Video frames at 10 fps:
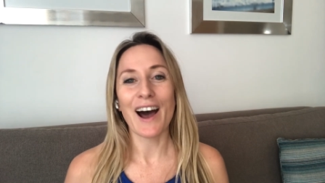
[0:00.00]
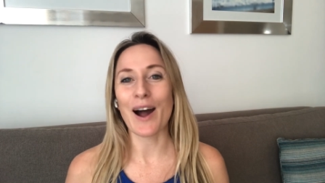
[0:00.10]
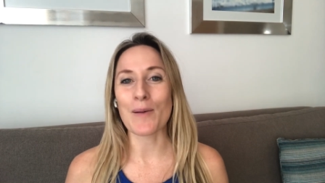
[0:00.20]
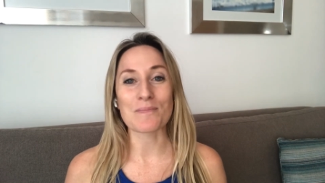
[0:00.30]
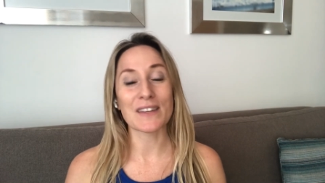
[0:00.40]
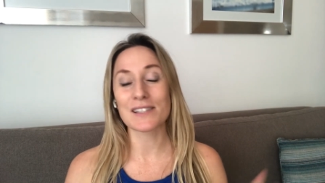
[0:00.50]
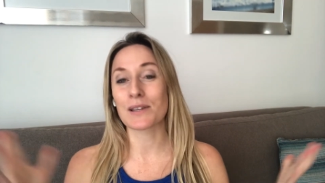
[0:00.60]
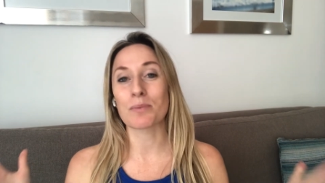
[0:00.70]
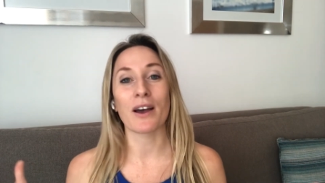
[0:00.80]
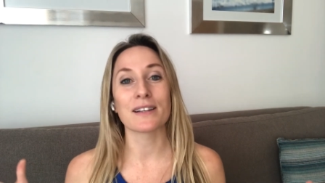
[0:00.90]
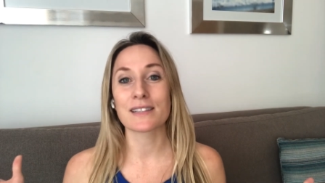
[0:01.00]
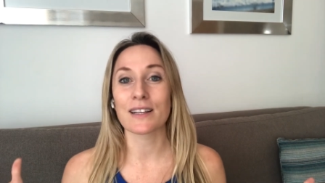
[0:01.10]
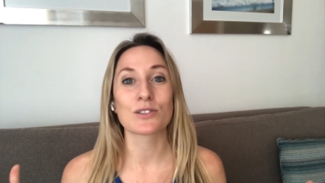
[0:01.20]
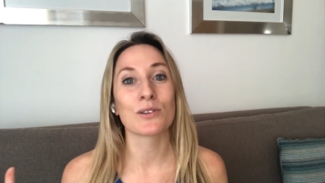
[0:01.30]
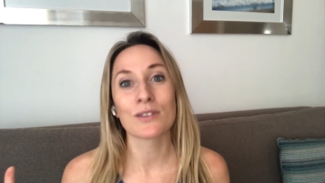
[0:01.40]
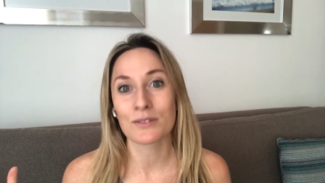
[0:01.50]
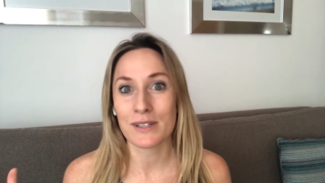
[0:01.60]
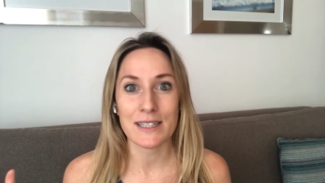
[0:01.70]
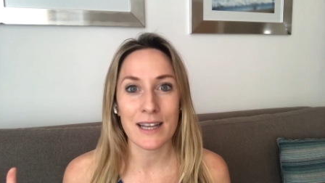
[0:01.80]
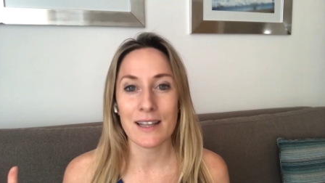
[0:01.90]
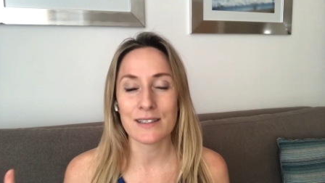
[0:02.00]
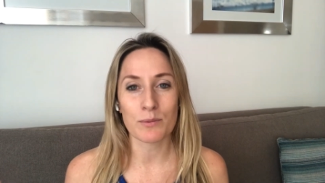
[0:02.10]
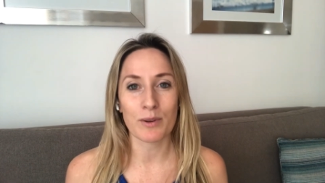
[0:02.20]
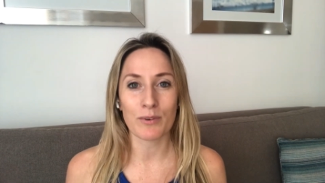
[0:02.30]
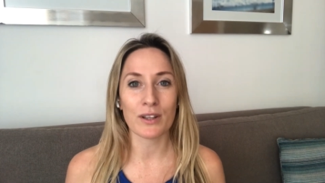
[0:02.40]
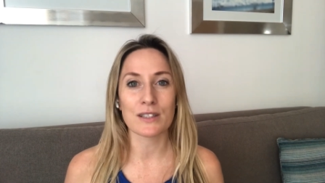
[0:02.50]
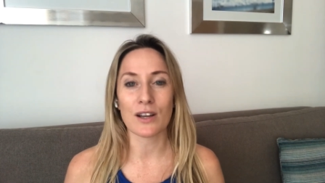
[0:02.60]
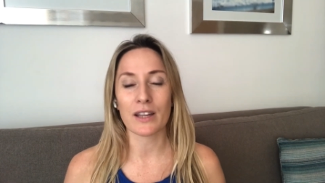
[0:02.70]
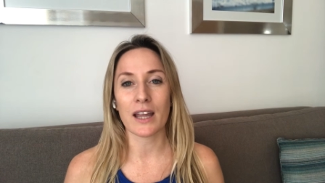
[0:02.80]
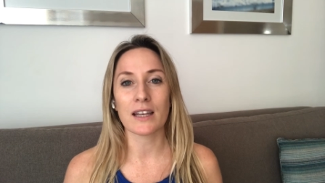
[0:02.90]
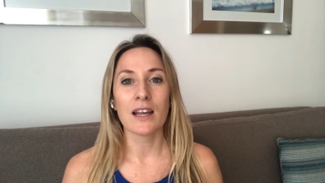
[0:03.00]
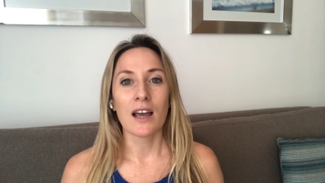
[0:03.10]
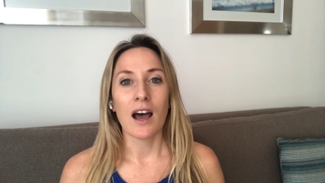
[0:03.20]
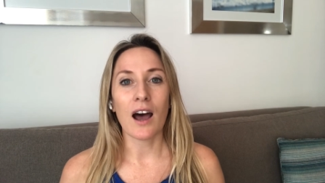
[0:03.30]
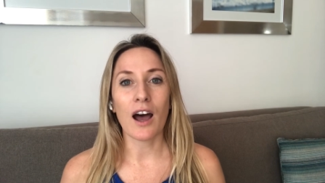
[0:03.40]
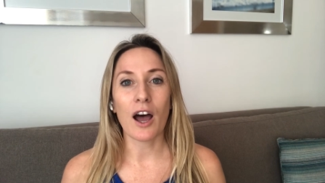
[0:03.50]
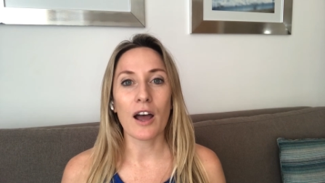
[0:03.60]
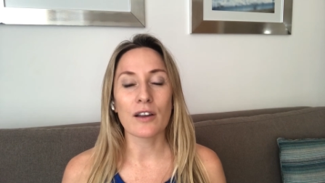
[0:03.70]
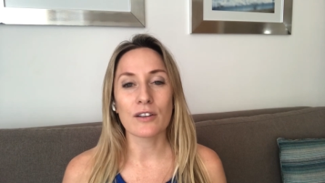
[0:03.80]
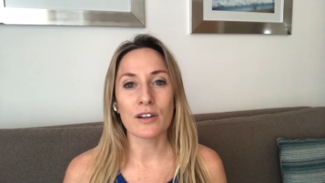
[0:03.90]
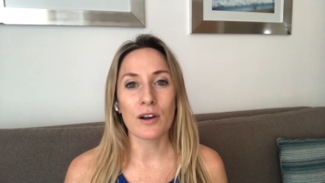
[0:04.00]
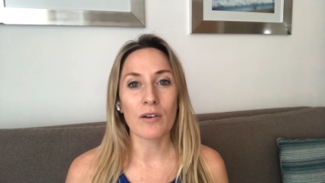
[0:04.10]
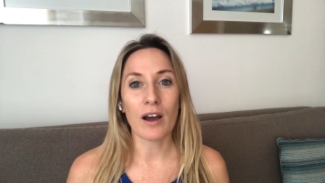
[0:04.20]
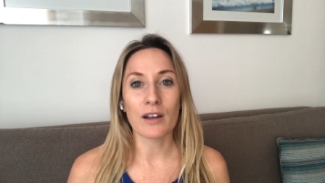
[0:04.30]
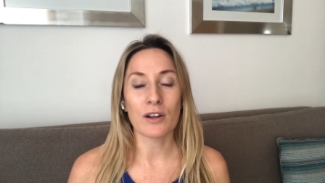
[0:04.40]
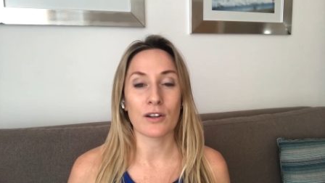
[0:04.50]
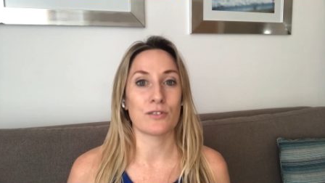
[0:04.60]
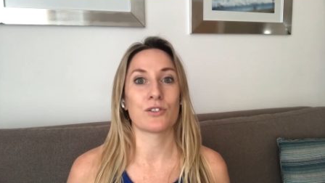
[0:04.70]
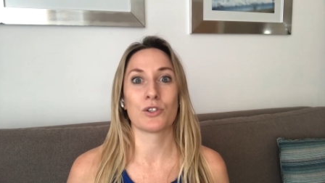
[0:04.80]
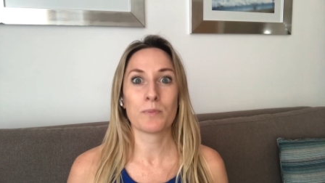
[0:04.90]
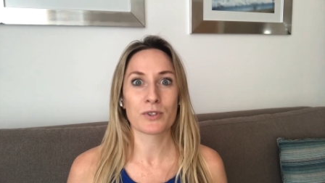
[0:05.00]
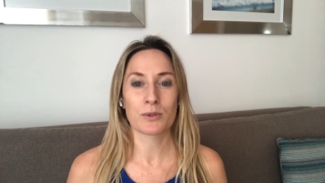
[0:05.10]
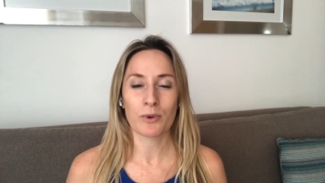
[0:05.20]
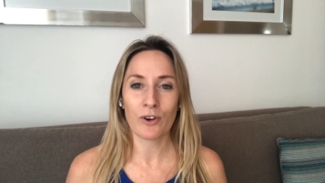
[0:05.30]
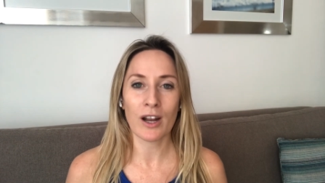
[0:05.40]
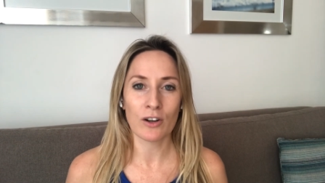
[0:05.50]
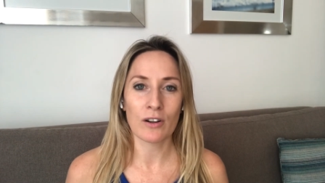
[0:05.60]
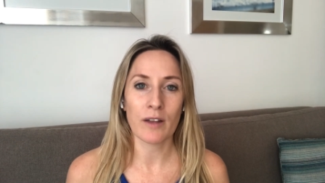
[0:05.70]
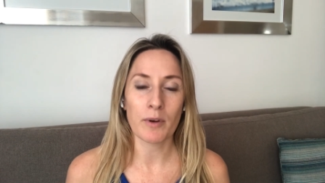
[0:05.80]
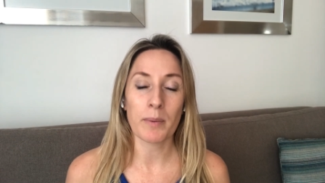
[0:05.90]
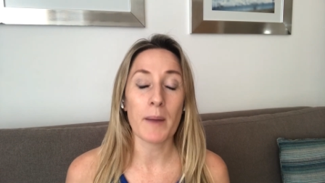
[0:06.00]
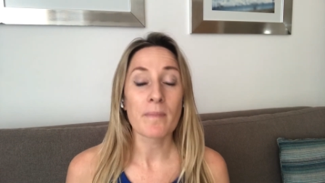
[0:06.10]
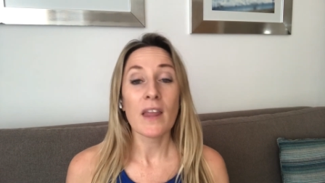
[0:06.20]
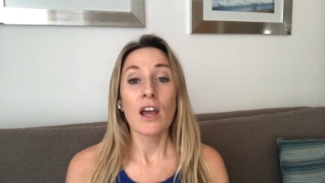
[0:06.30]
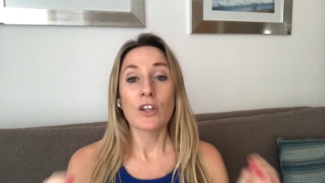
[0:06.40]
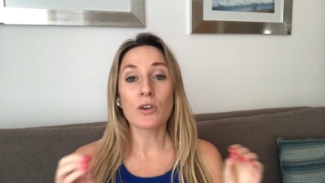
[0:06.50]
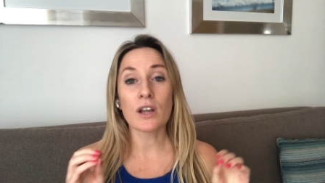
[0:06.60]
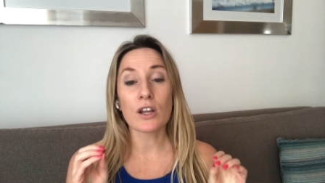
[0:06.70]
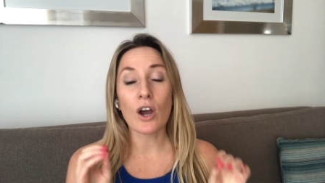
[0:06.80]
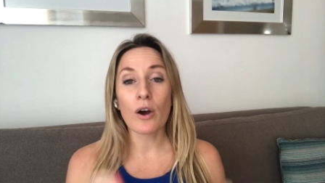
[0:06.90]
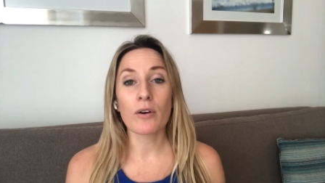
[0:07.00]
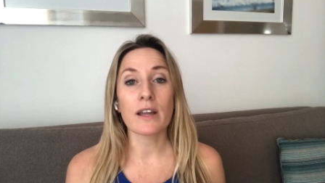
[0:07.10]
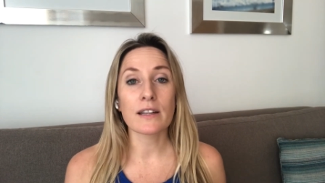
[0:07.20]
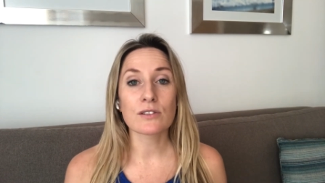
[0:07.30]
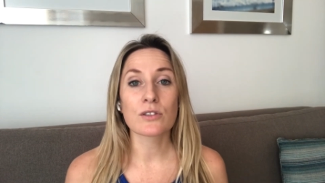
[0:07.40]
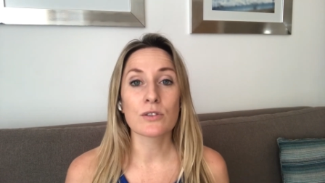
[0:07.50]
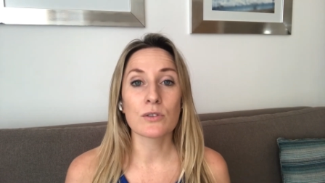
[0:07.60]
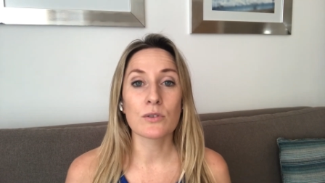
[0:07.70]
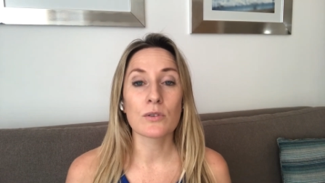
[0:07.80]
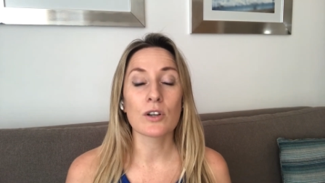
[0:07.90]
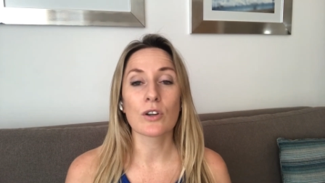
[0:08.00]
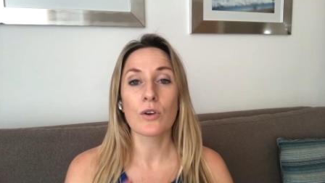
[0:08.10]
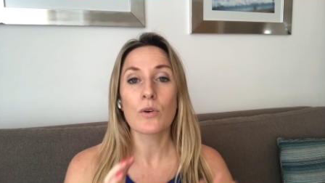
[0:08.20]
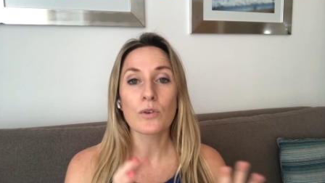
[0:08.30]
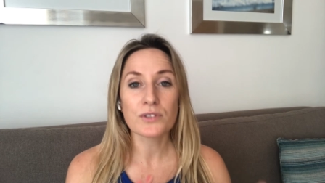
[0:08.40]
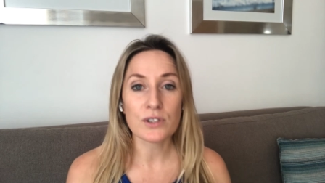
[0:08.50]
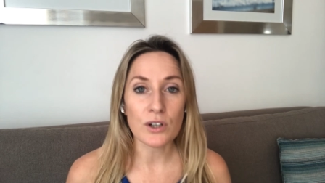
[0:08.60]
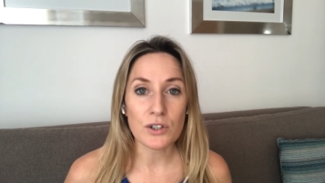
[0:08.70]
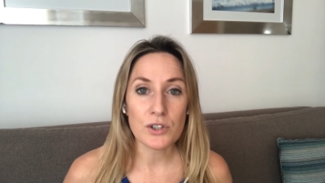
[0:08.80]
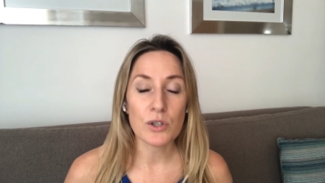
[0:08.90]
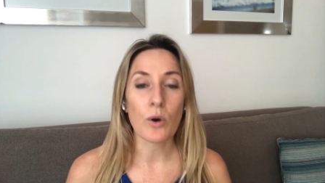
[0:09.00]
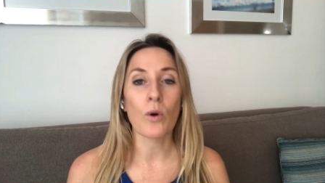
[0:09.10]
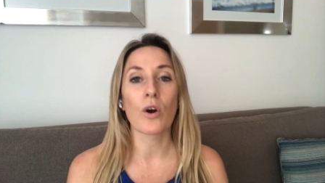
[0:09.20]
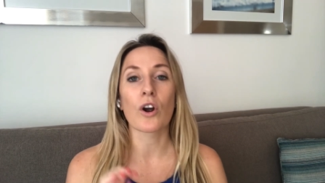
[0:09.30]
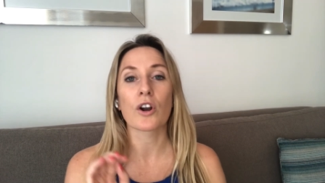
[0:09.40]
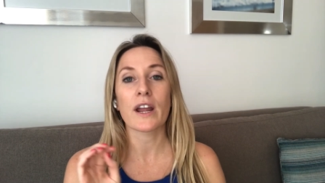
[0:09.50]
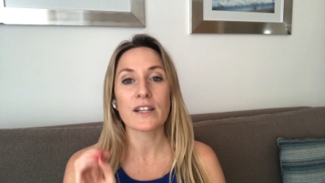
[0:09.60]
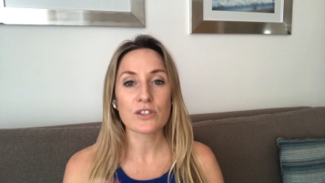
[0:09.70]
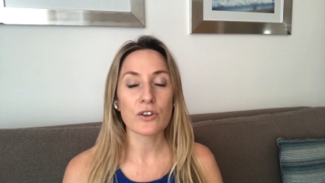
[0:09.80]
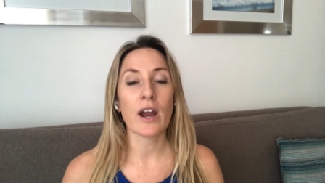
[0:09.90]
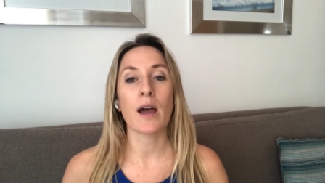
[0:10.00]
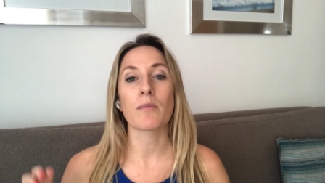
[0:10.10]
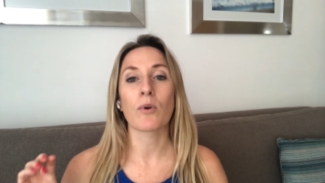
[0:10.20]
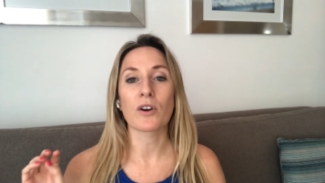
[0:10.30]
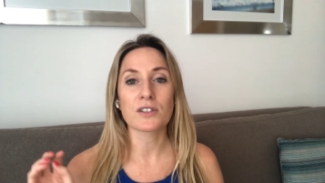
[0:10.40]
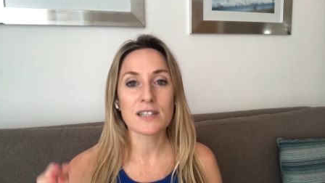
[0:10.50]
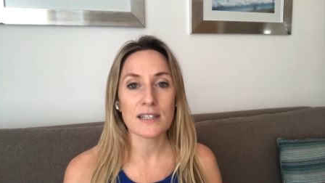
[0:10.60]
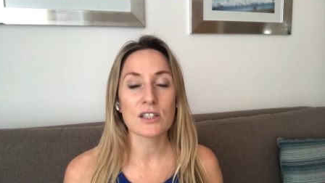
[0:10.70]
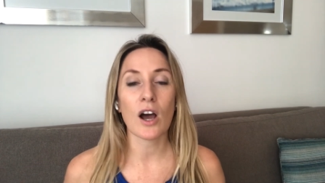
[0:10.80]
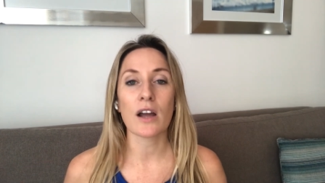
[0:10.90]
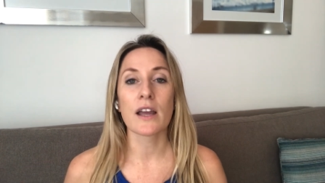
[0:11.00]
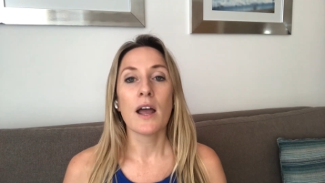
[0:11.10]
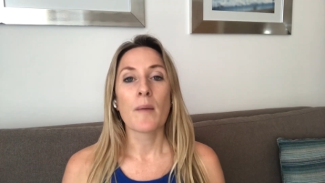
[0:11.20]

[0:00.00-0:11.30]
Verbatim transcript: Um, this could probably take two to three days if we really dug in, uh, you know, on a, a, super, super granular level. But you can go into Google search or Instagram or TikTok.